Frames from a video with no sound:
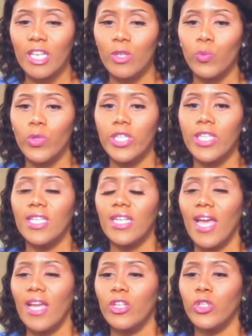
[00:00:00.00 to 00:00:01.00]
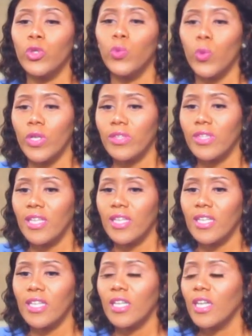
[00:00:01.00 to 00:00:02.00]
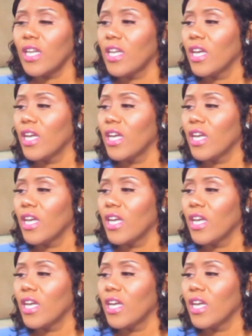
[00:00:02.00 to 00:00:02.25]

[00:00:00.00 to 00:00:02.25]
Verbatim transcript: and we can do one thing